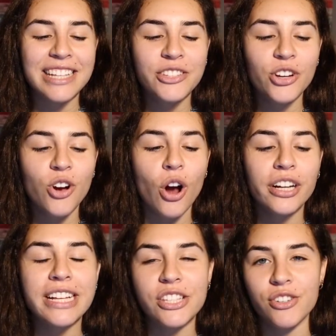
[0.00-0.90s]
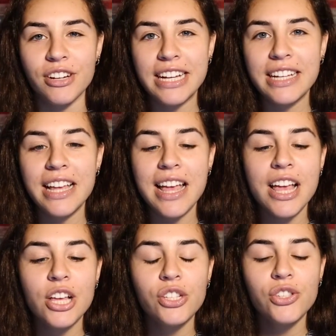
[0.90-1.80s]
I took Art History.
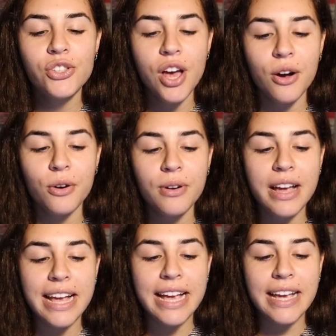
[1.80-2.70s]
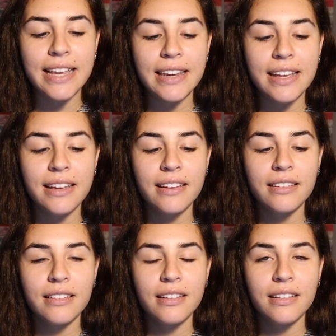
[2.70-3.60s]
So in
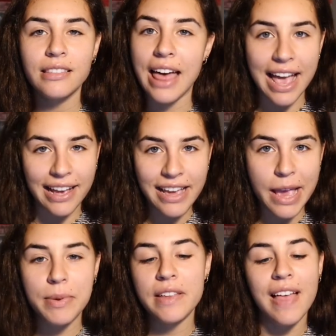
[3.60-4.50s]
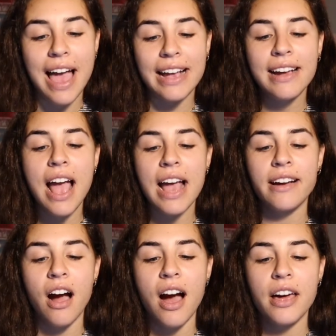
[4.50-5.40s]
Lang, AP Lang, I
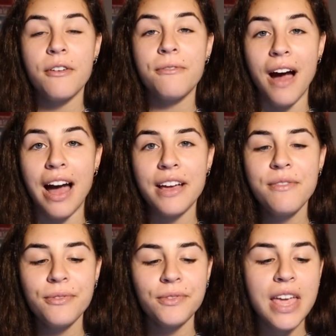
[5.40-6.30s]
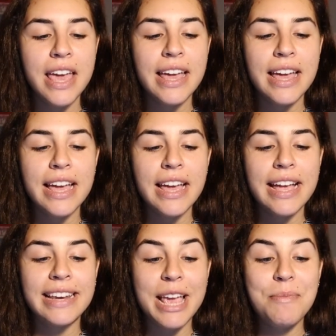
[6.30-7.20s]
got a 5.
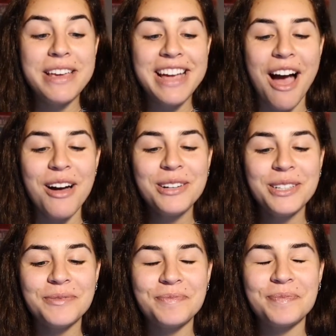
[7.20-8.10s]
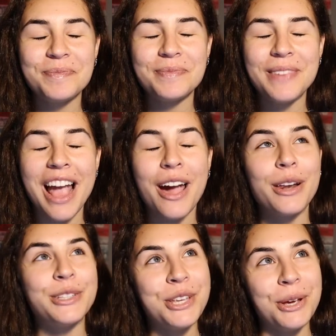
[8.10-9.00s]
In AP Calc, I
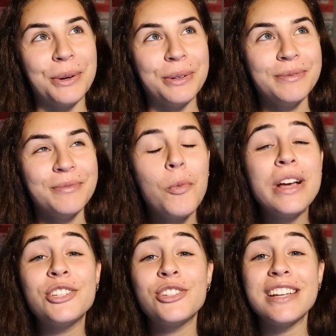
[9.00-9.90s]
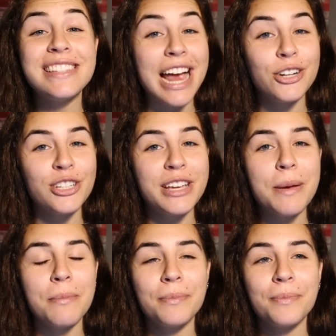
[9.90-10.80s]
got a 2, which is
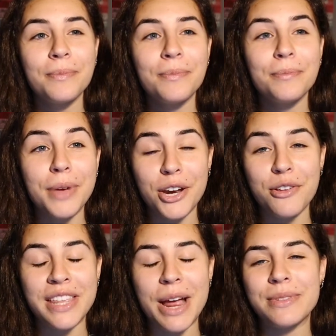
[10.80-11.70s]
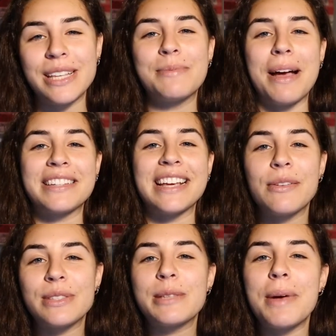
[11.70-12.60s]
actually better than I was expecting.
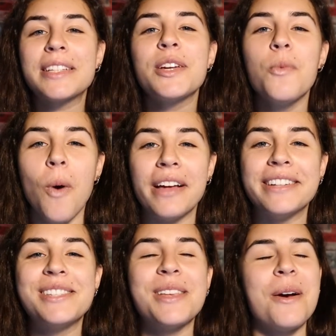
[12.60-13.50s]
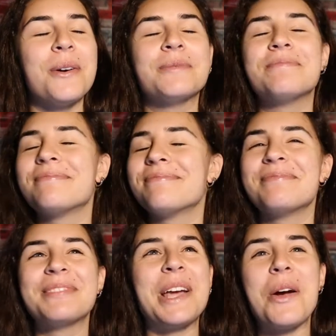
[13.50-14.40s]
I was expecting a 1, so
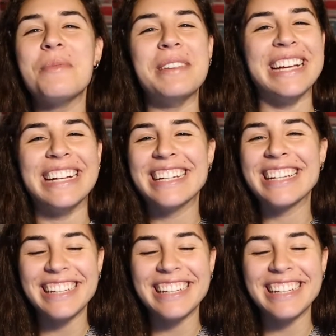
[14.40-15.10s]
go me.